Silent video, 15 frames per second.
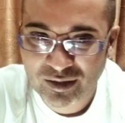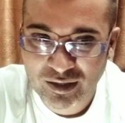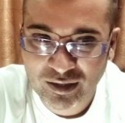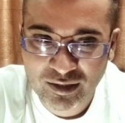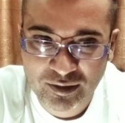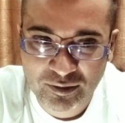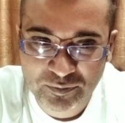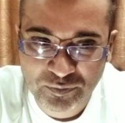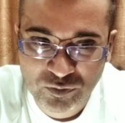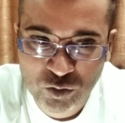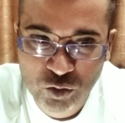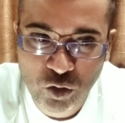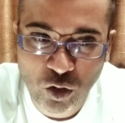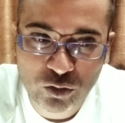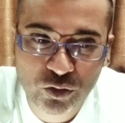uh,
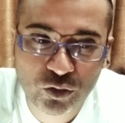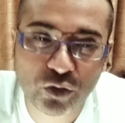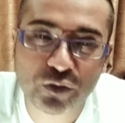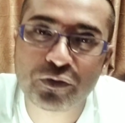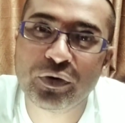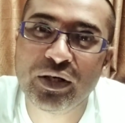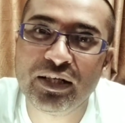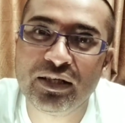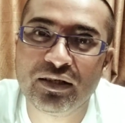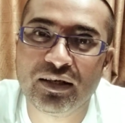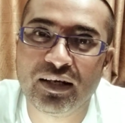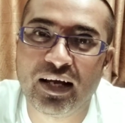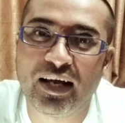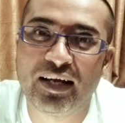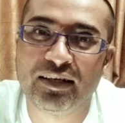not so sweet
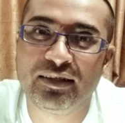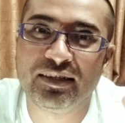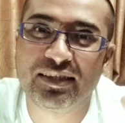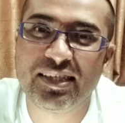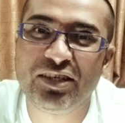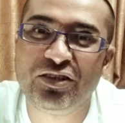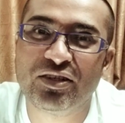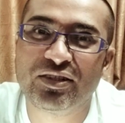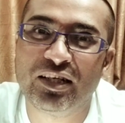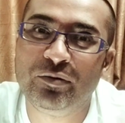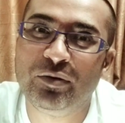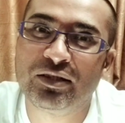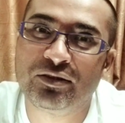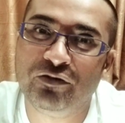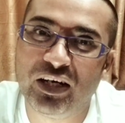and the citrus
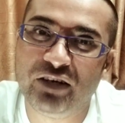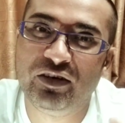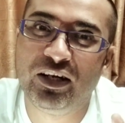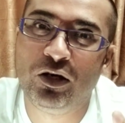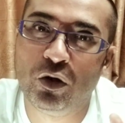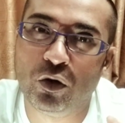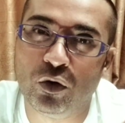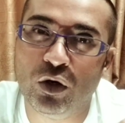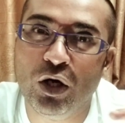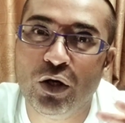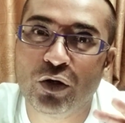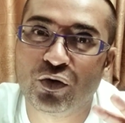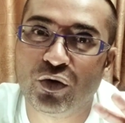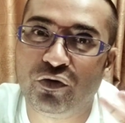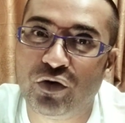elements very, very low.
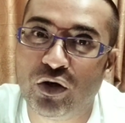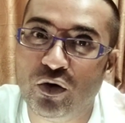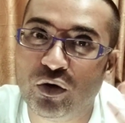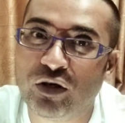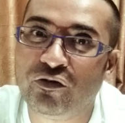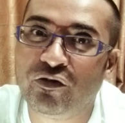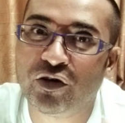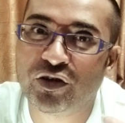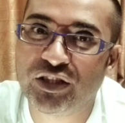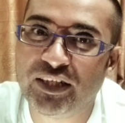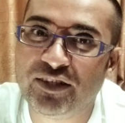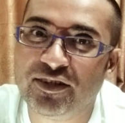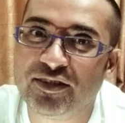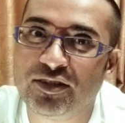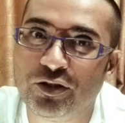So if you're looking for
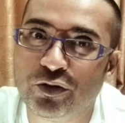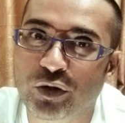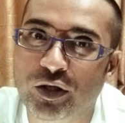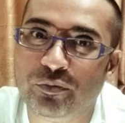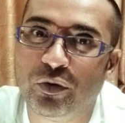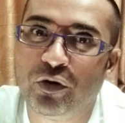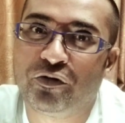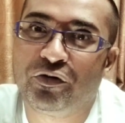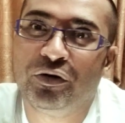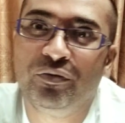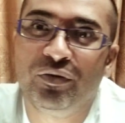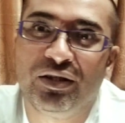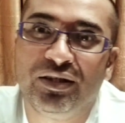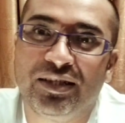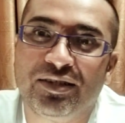citrusy sweet perfume,
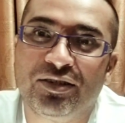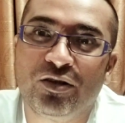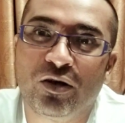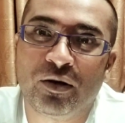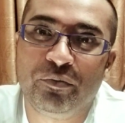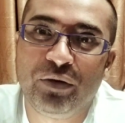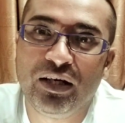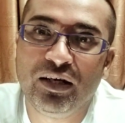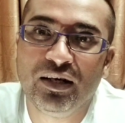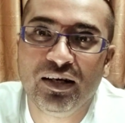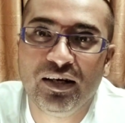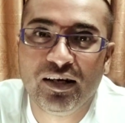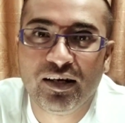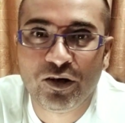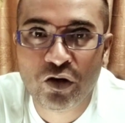this is gonna be
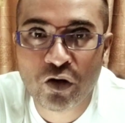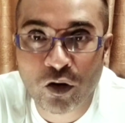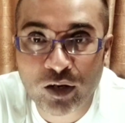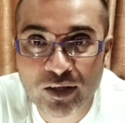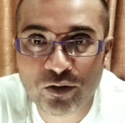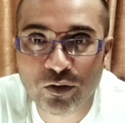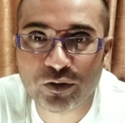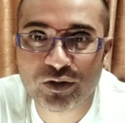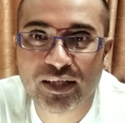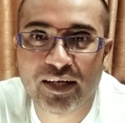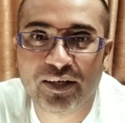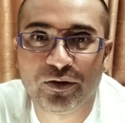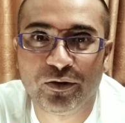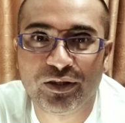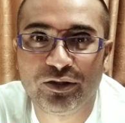not in those
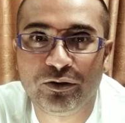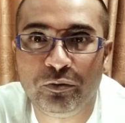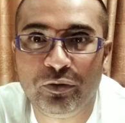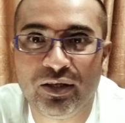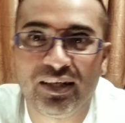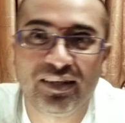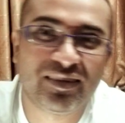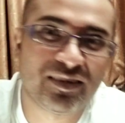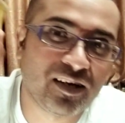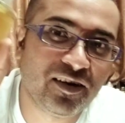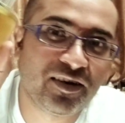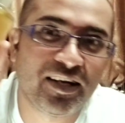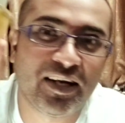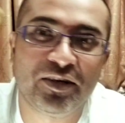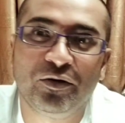categories. It'll be a
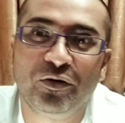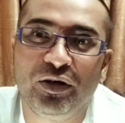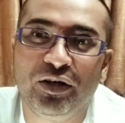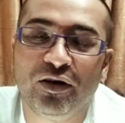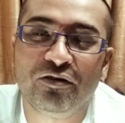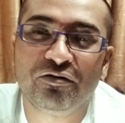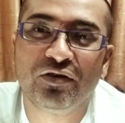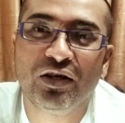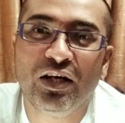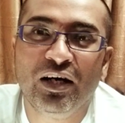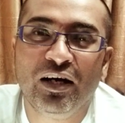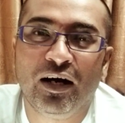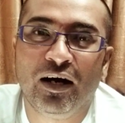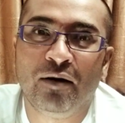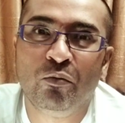third category of
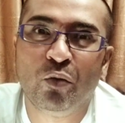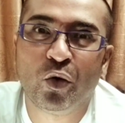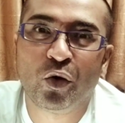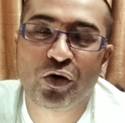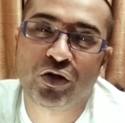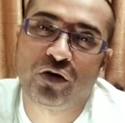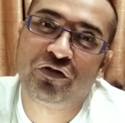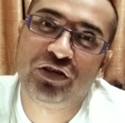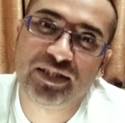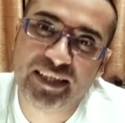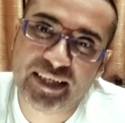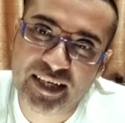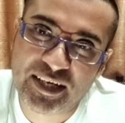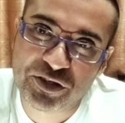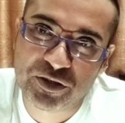uh, more
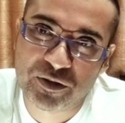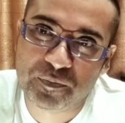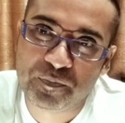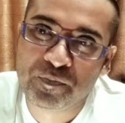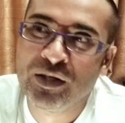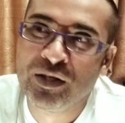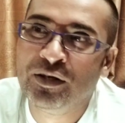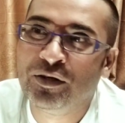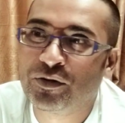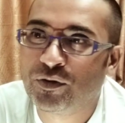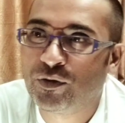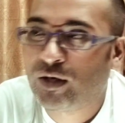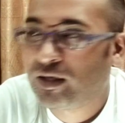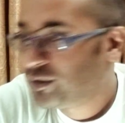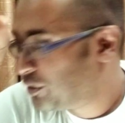sophistication.
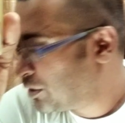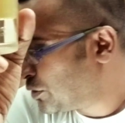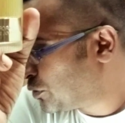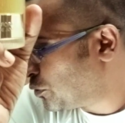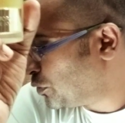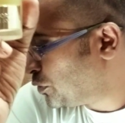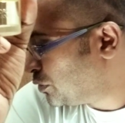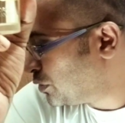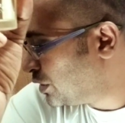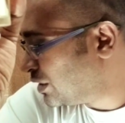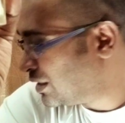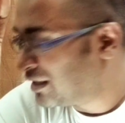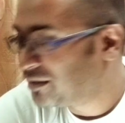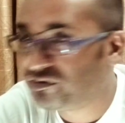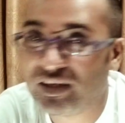So I just showed you
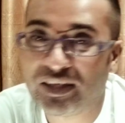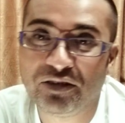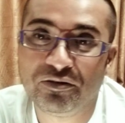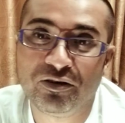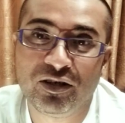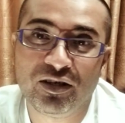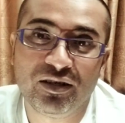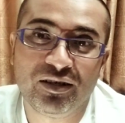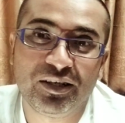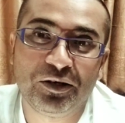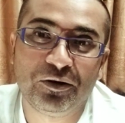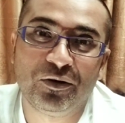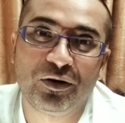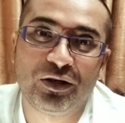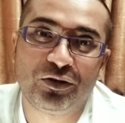Guerlain's vetiver, you
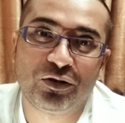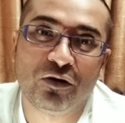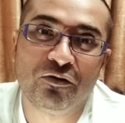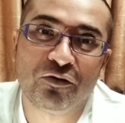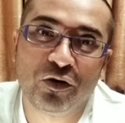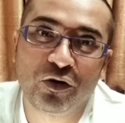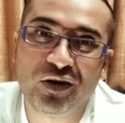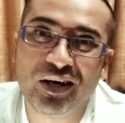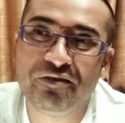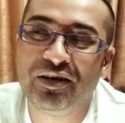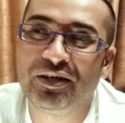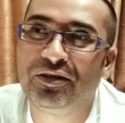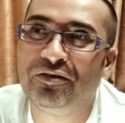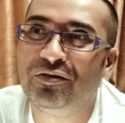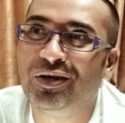know, Tom Ford Grey
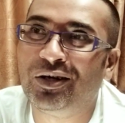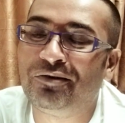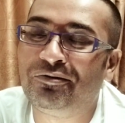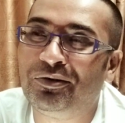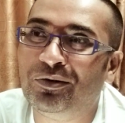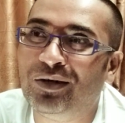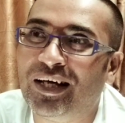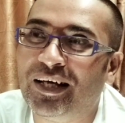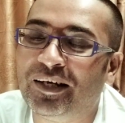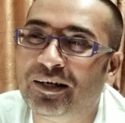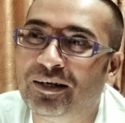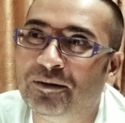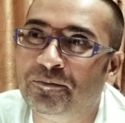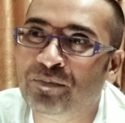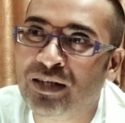vetiver, if you like
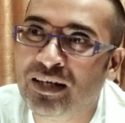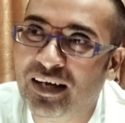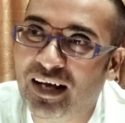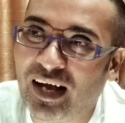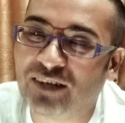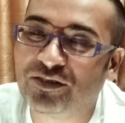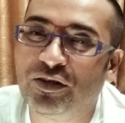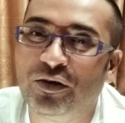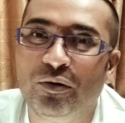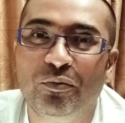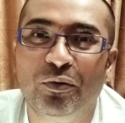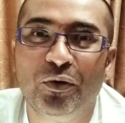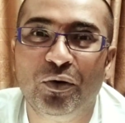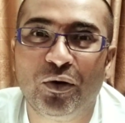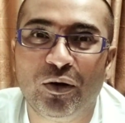uh, Azzaro
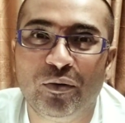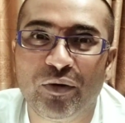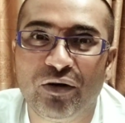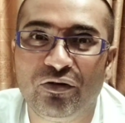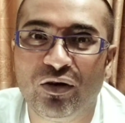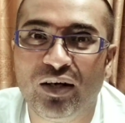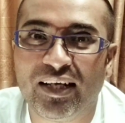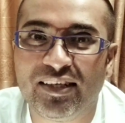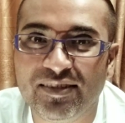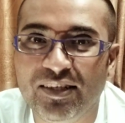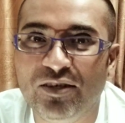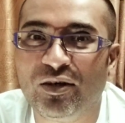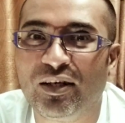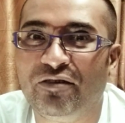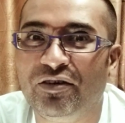if you like
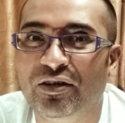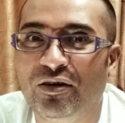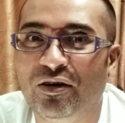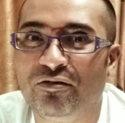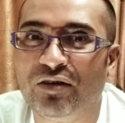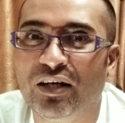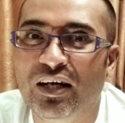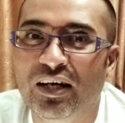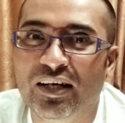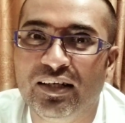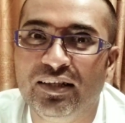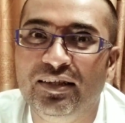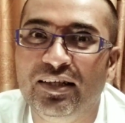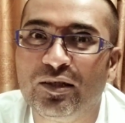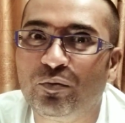Zino Davidoff,
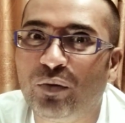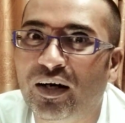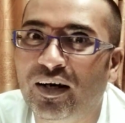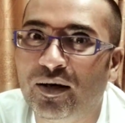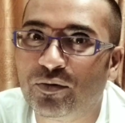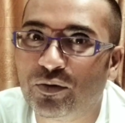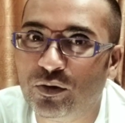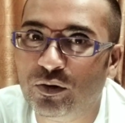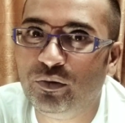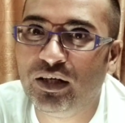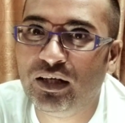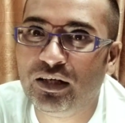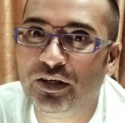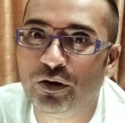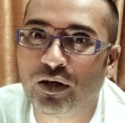this perhaps will
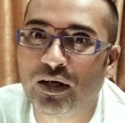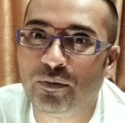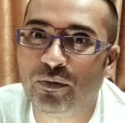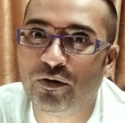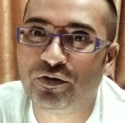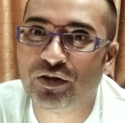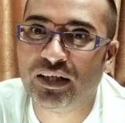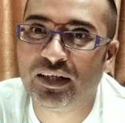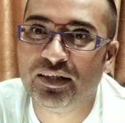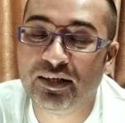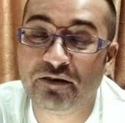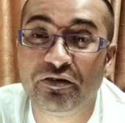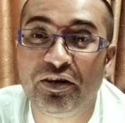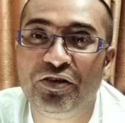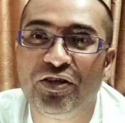be your cup of tea.
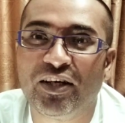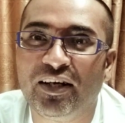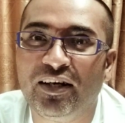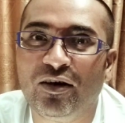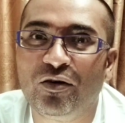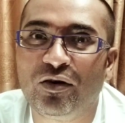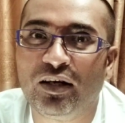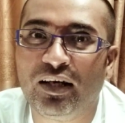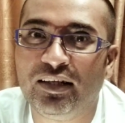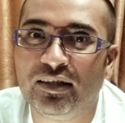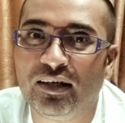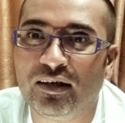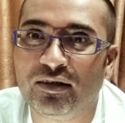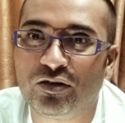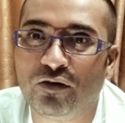Definitely check it out in
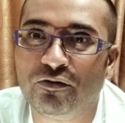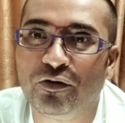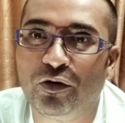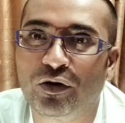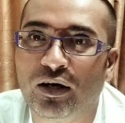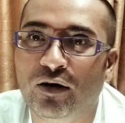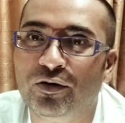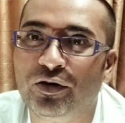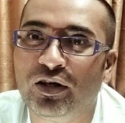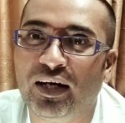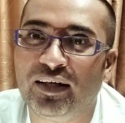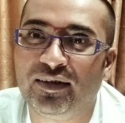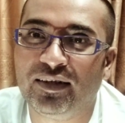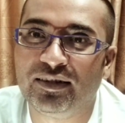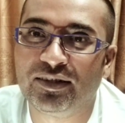the Tom Ford counter. I
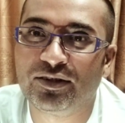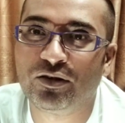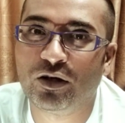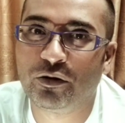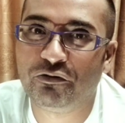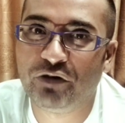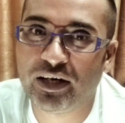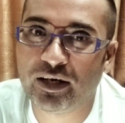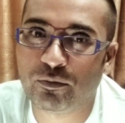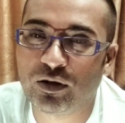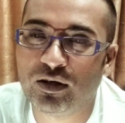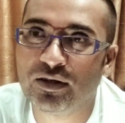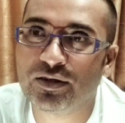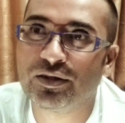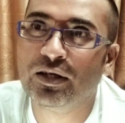think this is going to be very up
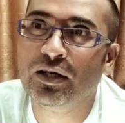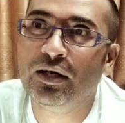plus.